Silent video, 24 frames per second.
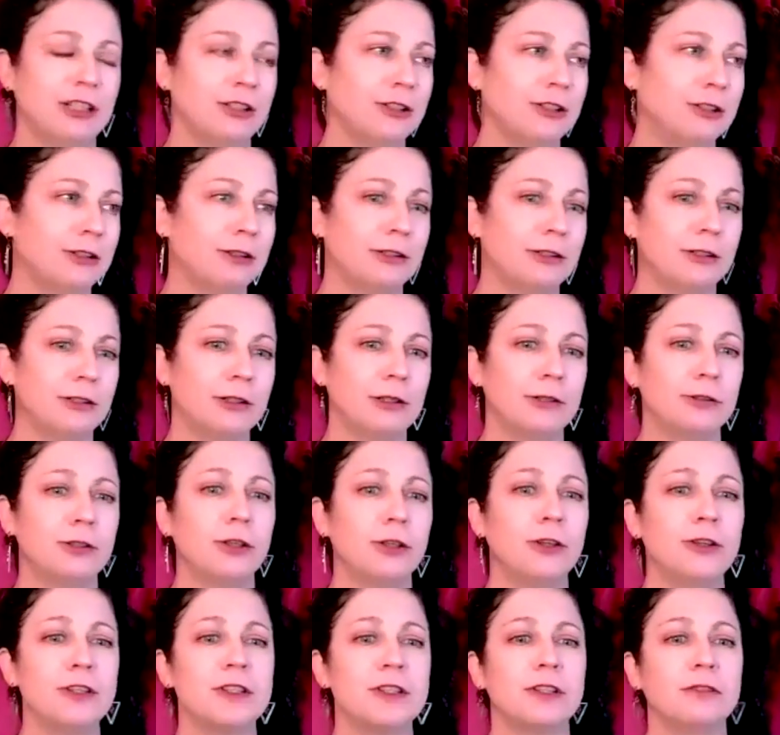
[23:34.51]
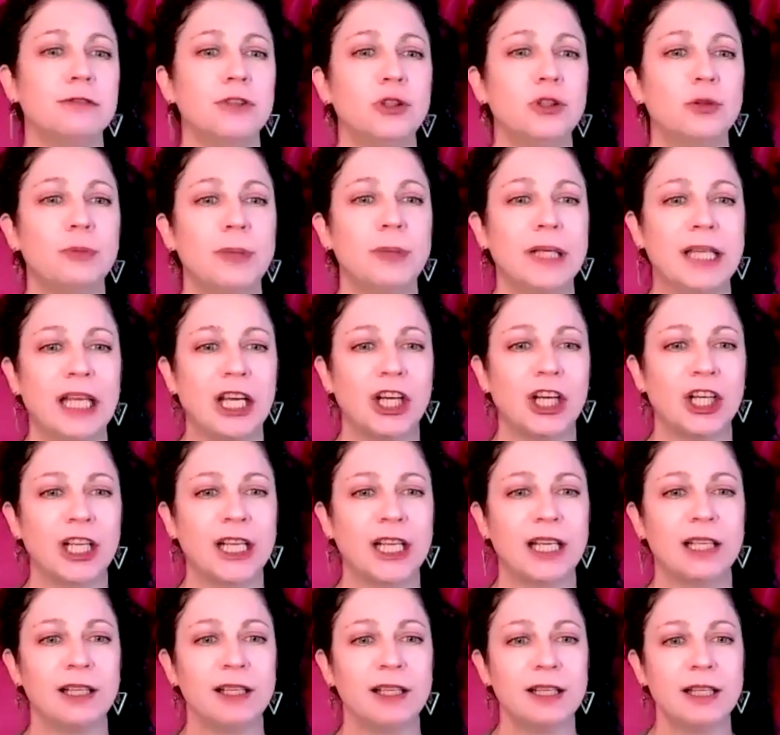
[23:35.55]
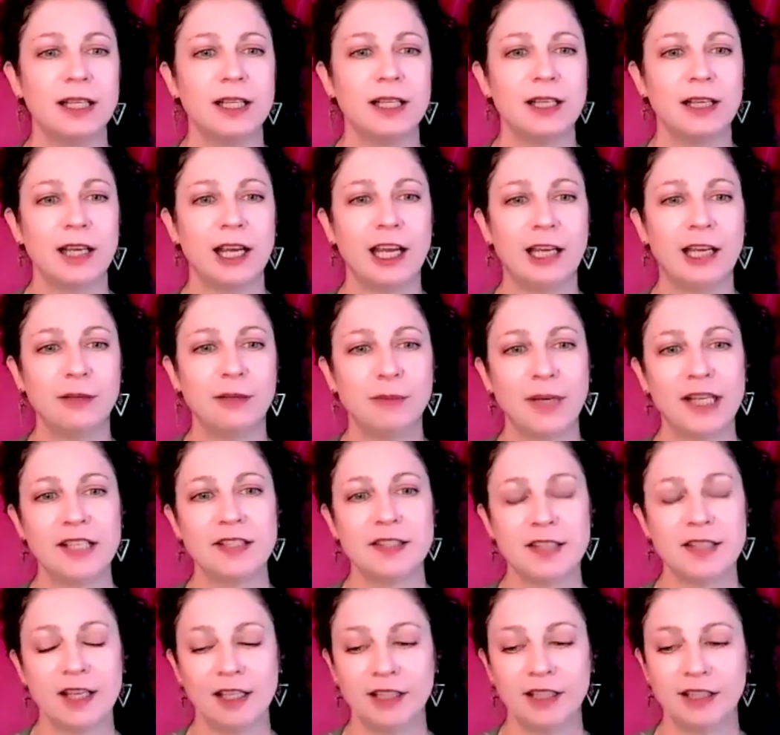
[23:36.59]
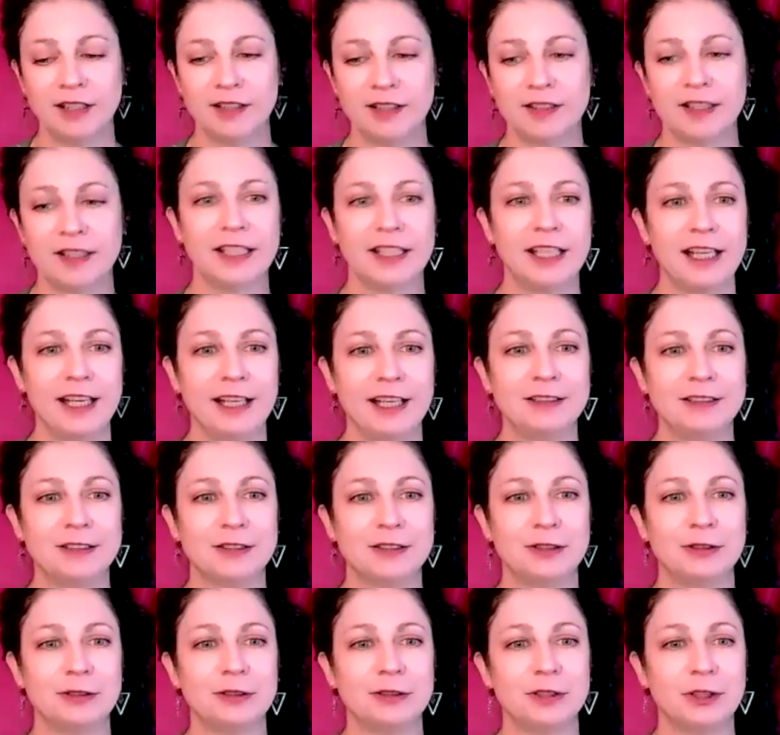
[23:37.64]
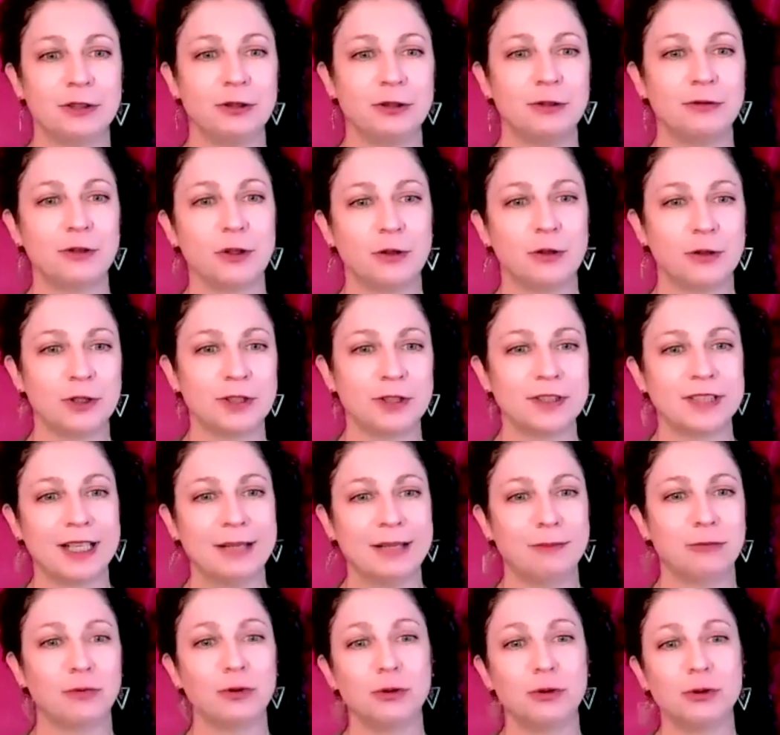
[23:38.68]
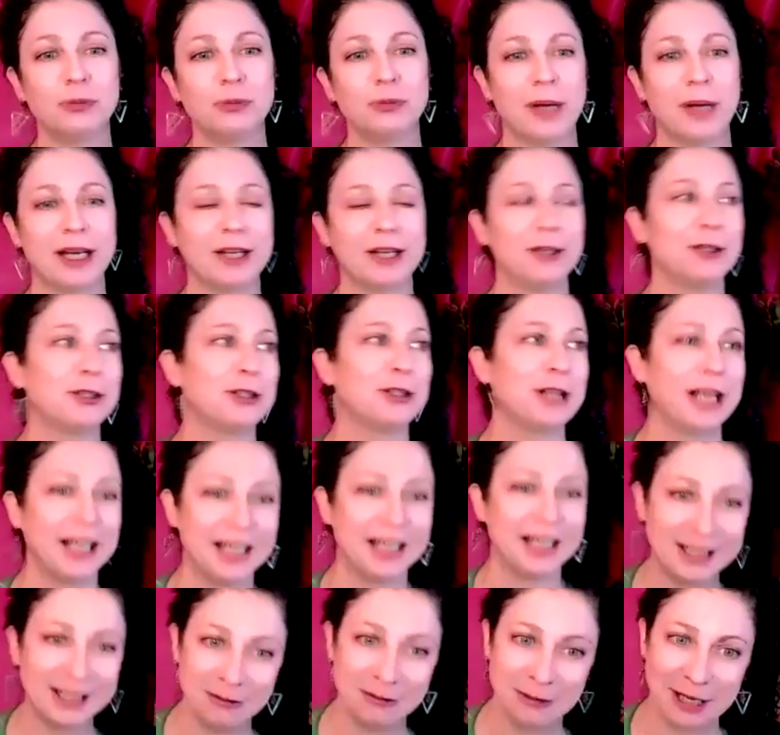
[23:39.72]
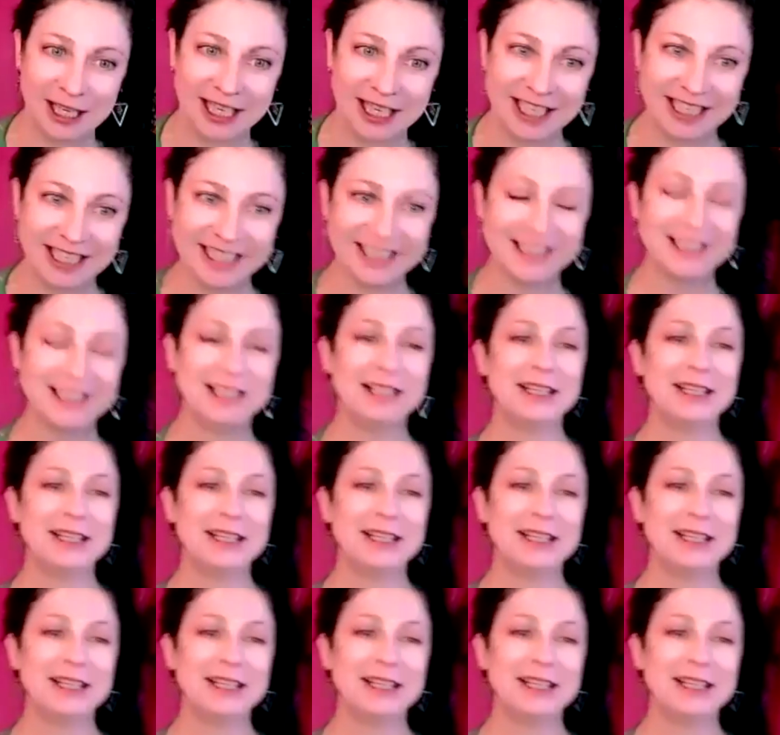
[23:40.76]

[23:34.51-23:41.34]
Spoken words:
Her is a luminary, and my sun is in Cancer, so of course I'm ruled by her anyway.